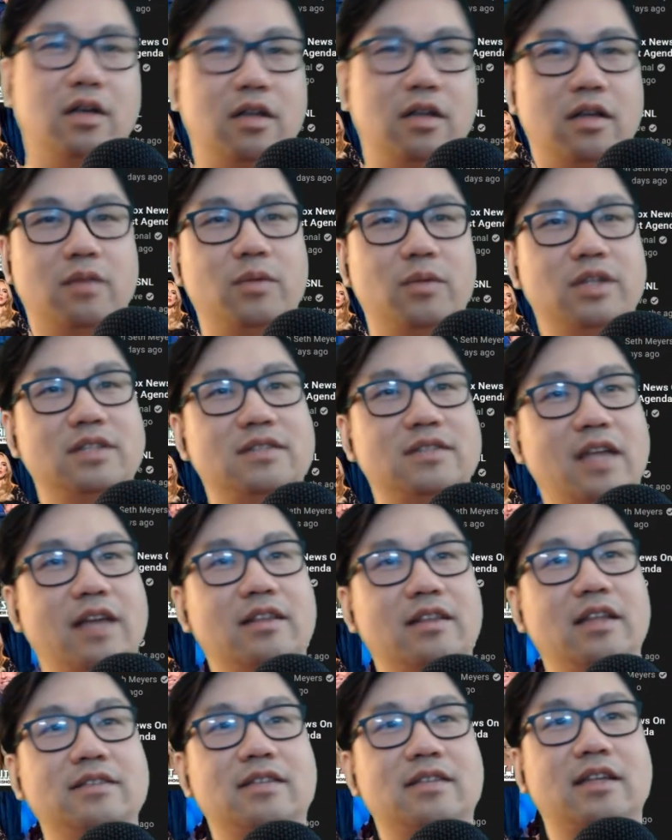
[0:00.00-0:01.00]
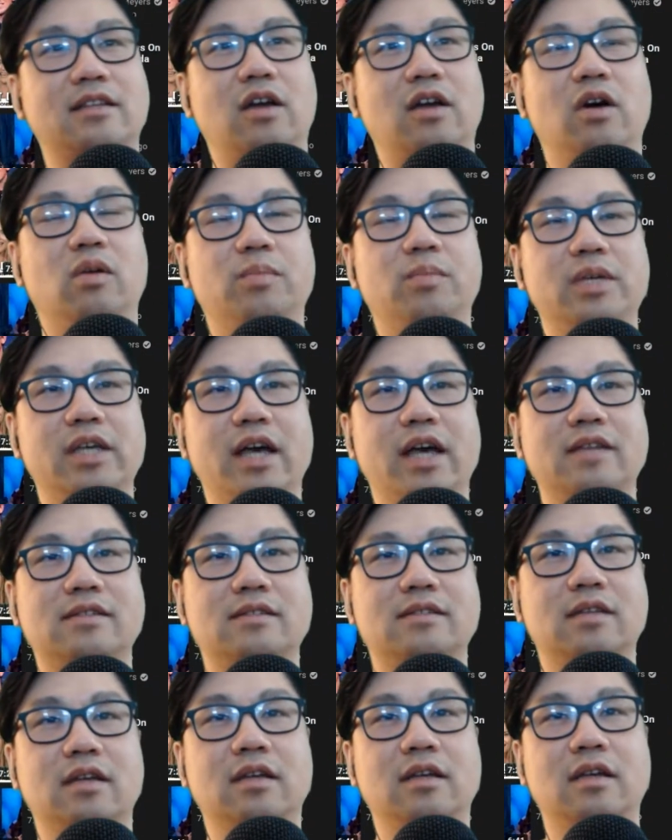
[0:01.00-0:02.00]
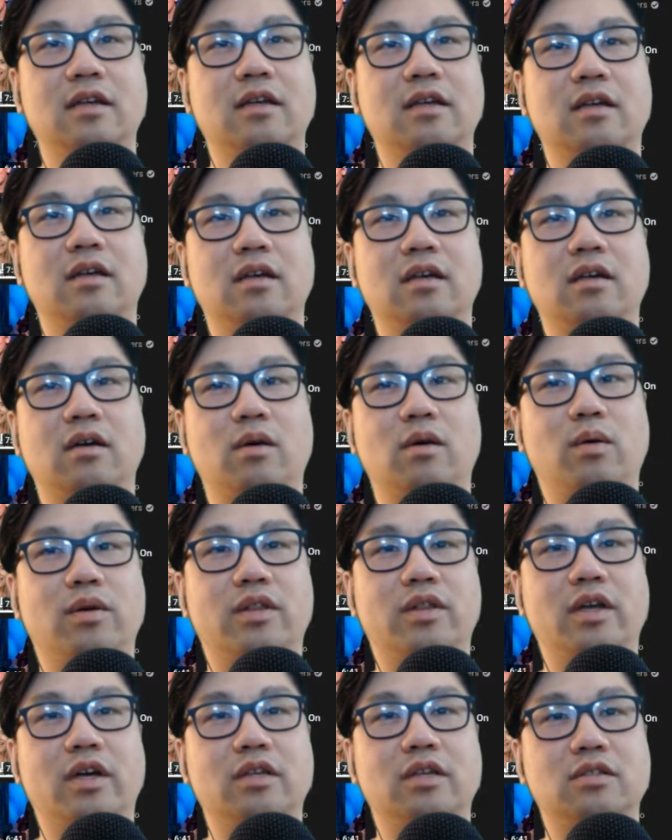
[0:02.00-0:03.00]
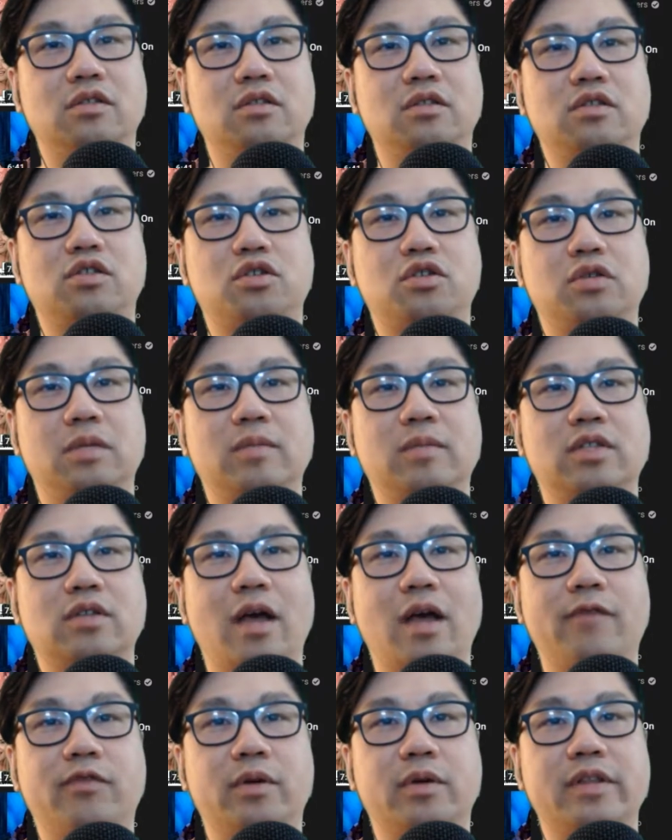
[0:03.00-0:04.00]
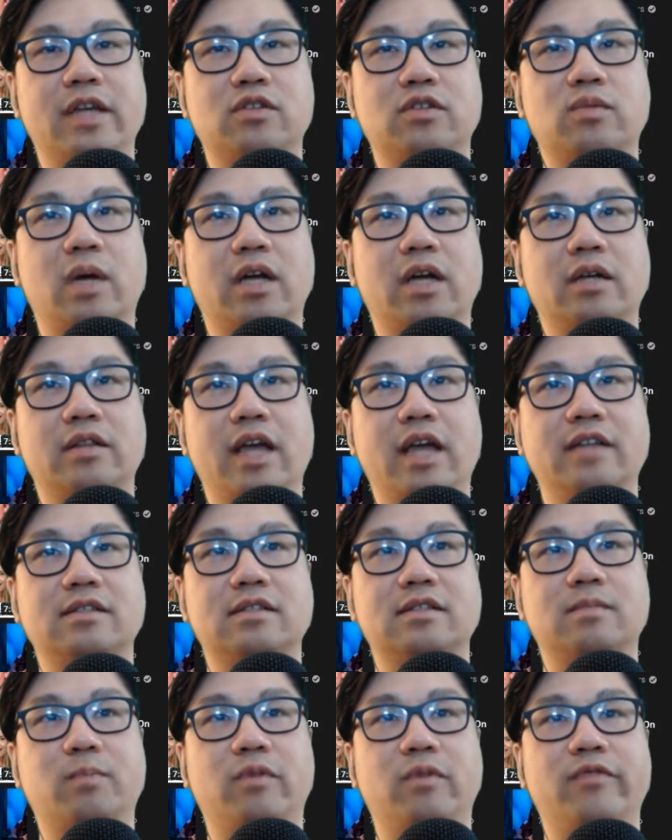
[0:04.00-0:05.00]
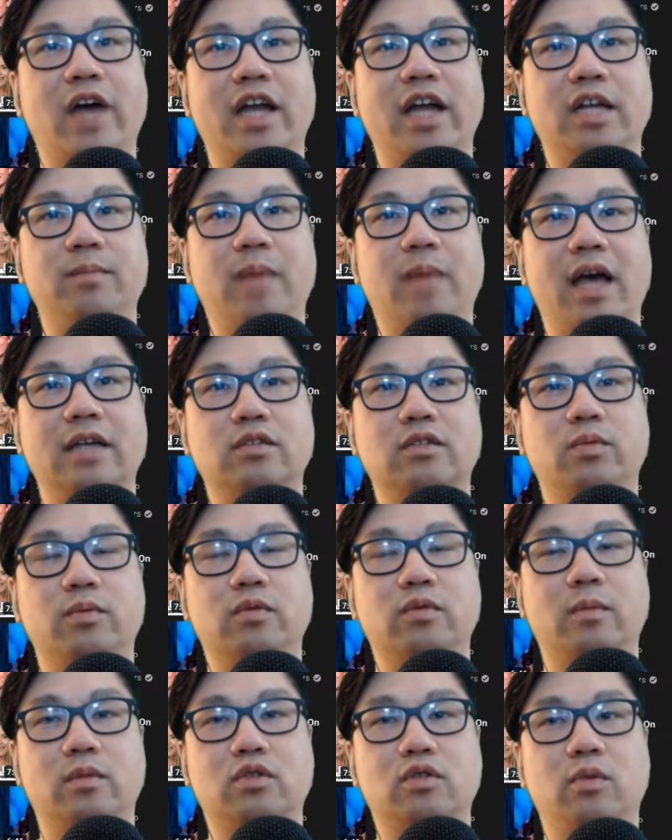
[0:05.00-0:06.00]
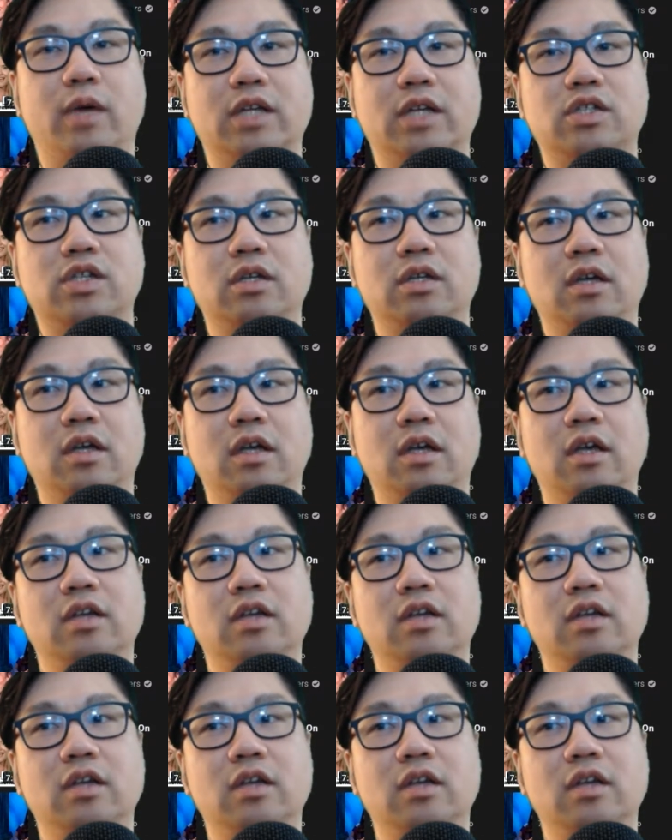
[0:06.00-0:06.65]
what is that? That's like the OBS or the streaming software that's provided by Twitch.